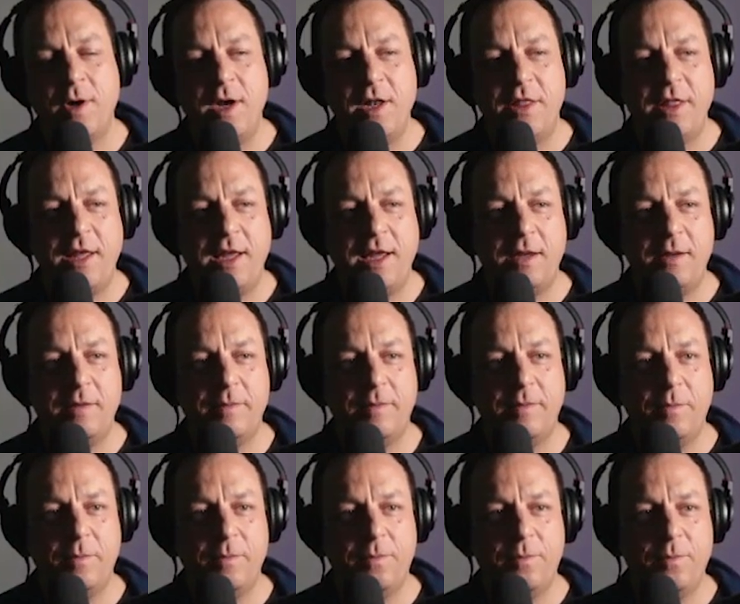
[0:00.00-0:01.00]
thing
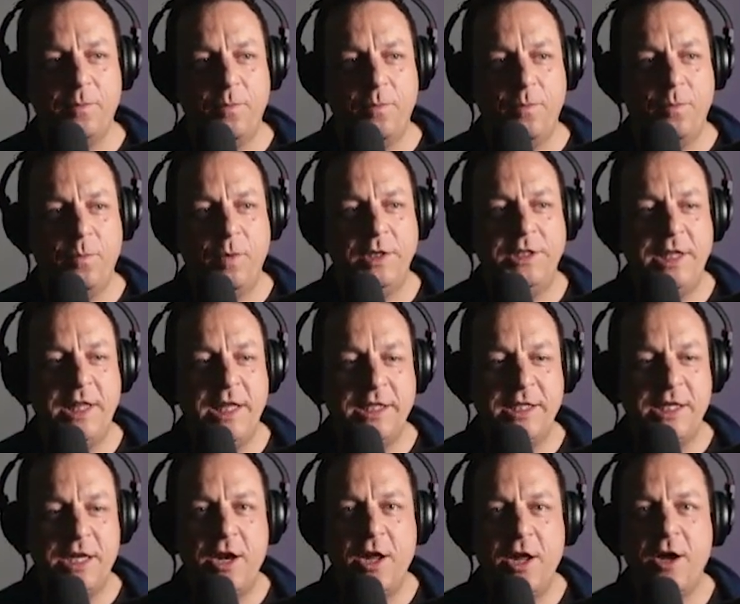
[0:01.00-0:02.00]
which
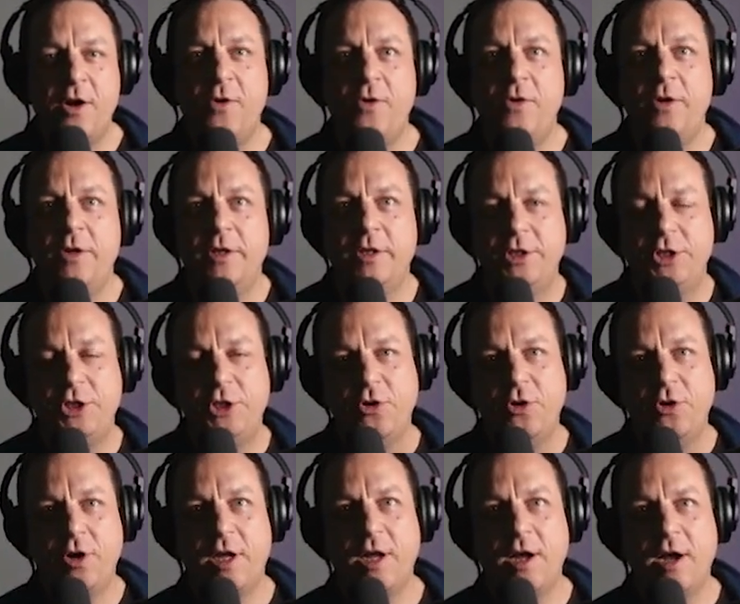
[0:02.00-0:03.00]
there's no
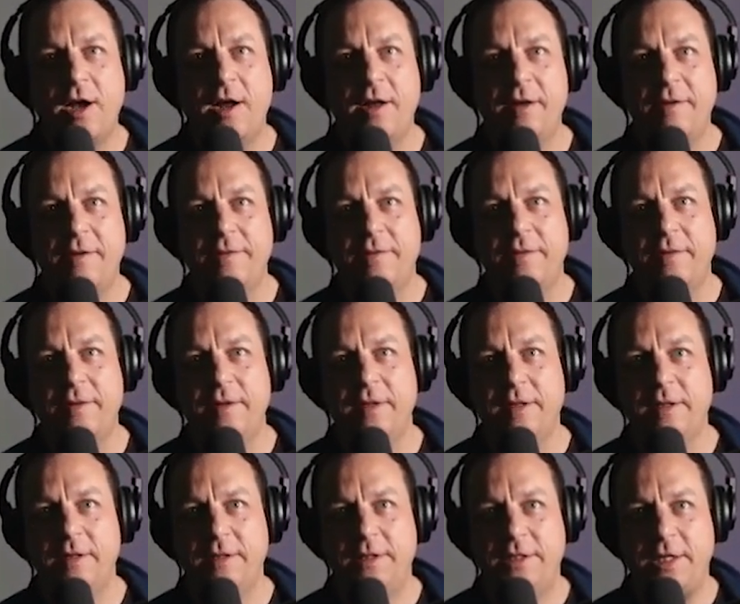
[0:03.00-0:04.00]
shortcut
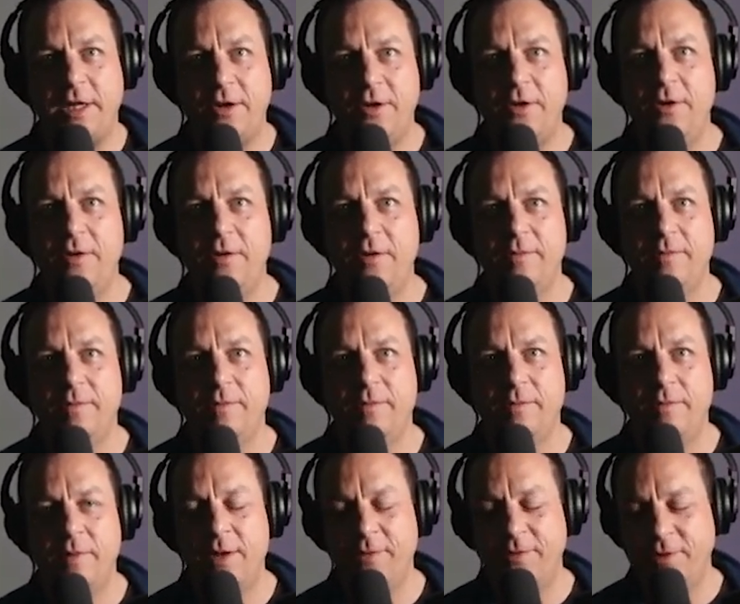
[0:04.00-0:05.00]
to.
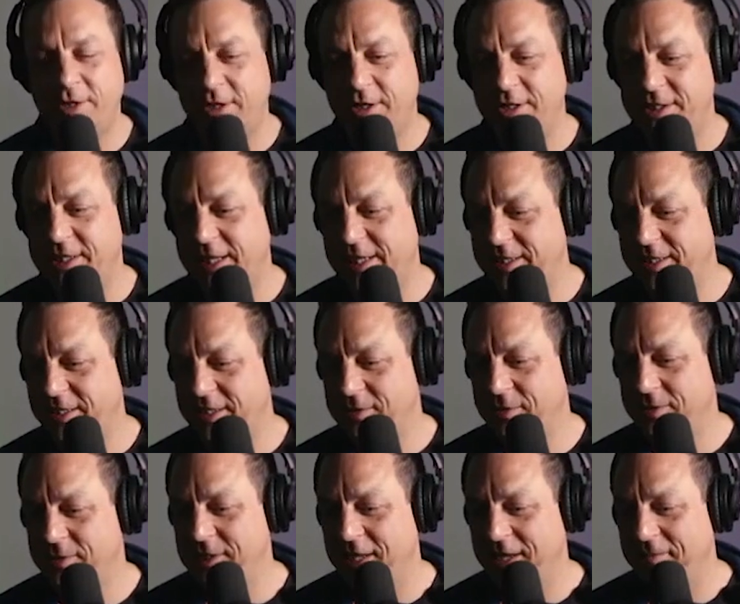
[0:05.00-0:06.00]
That was a good sentence,
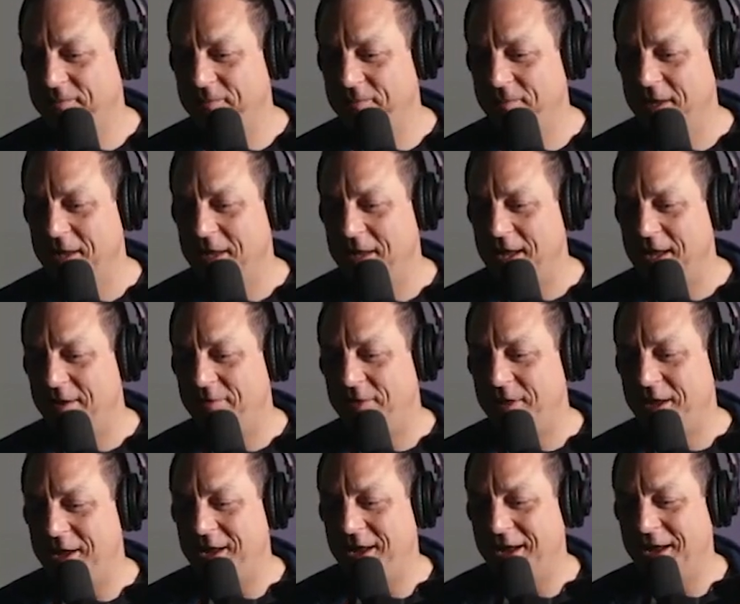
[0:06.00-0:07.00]
wasn't it? If
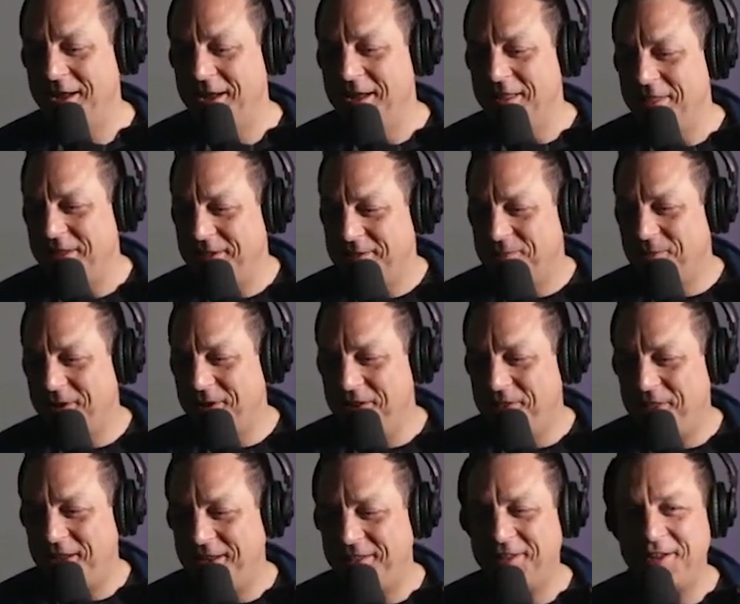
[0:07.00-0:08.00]
there's one
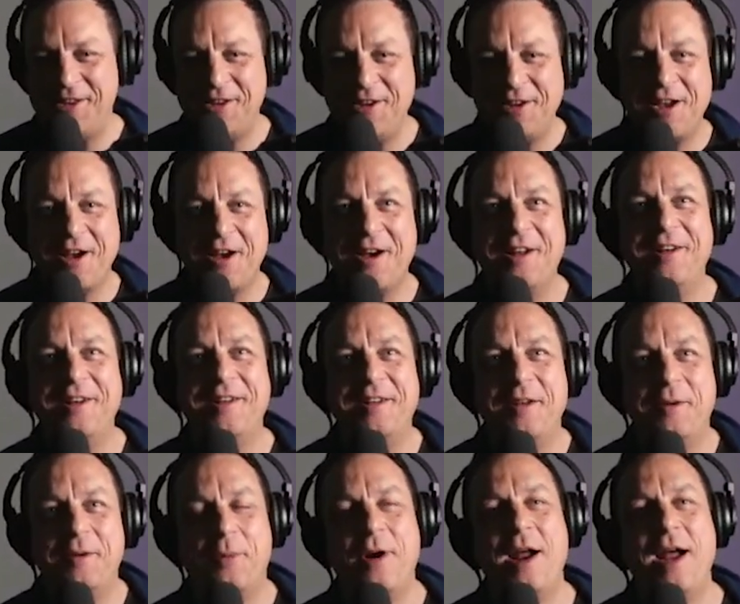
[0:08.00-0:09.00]
thing that you can't
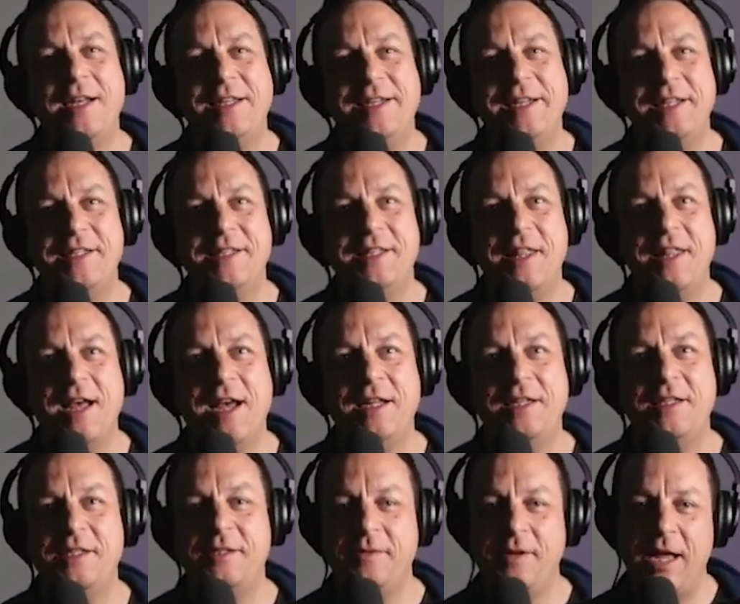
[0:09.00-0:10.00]
practice, and
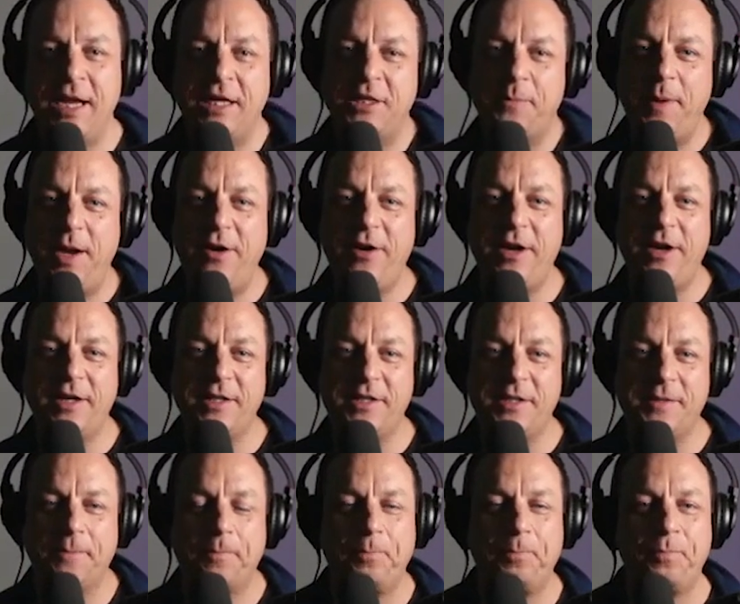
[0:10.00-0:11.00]
that's
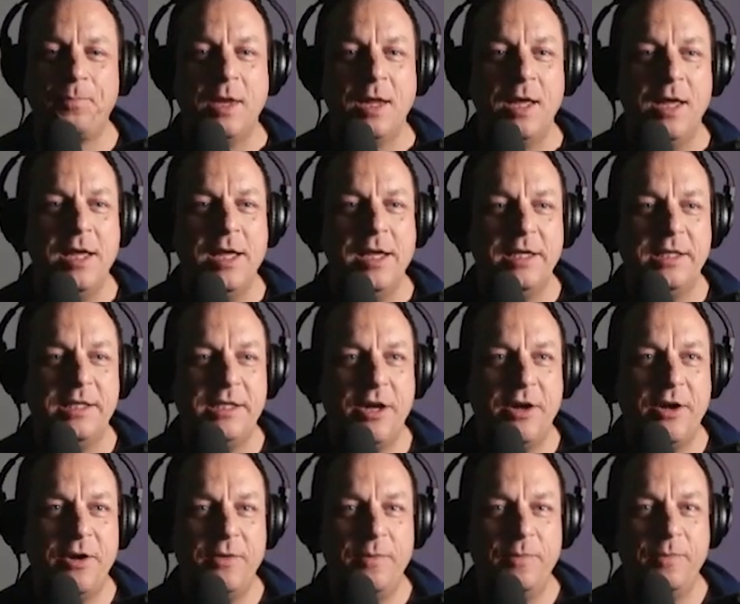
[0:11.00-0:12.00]
experience.
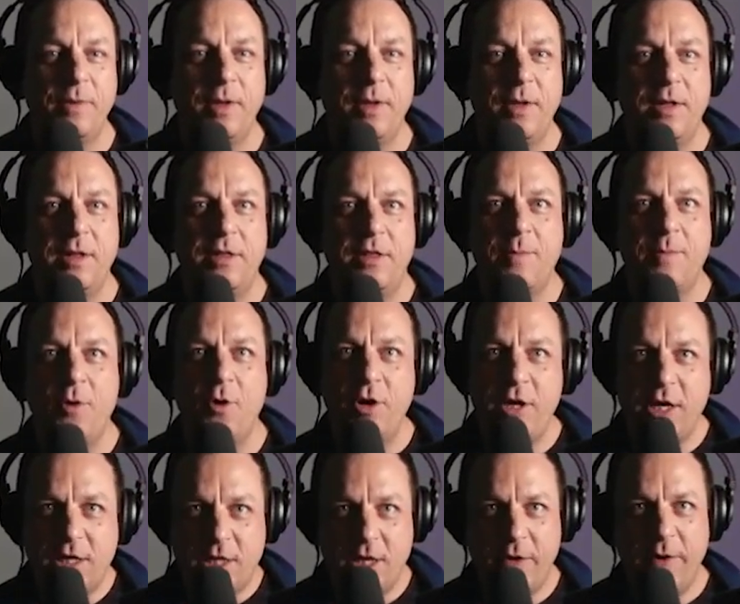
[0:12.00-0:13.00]
So the more
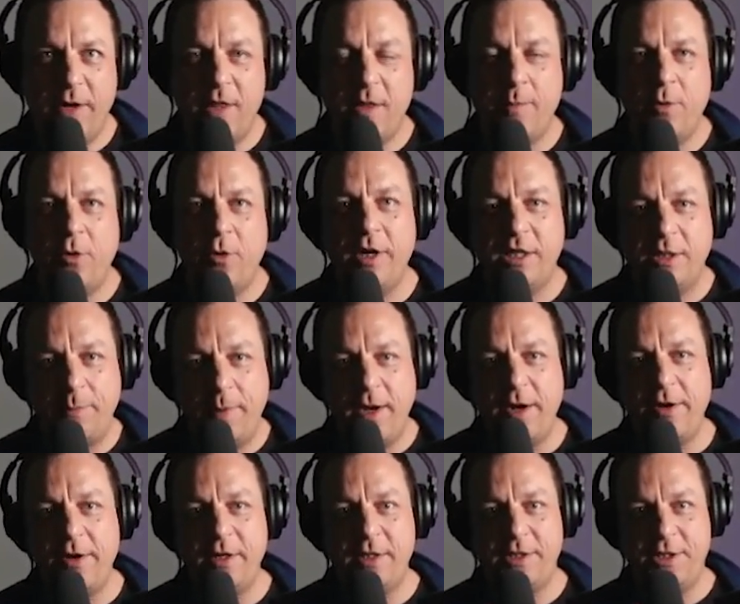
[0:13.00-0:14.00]
you do it, the more
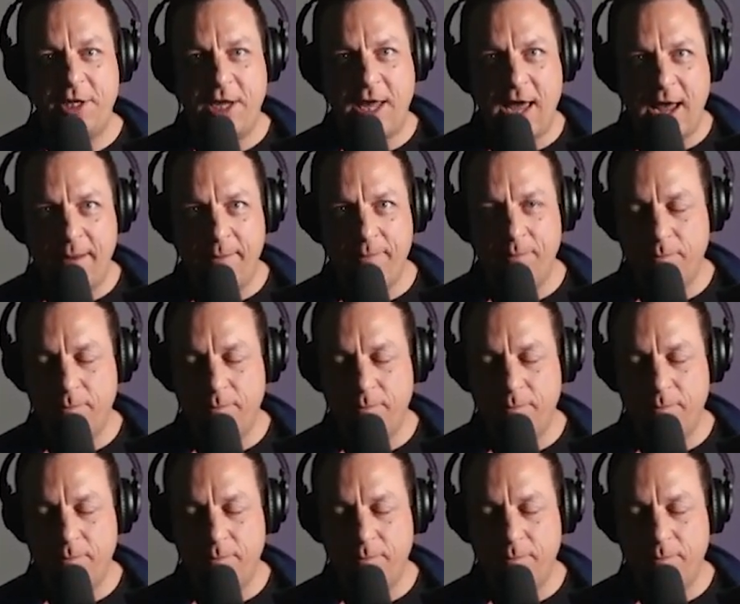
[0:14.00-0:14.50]
experienced you get,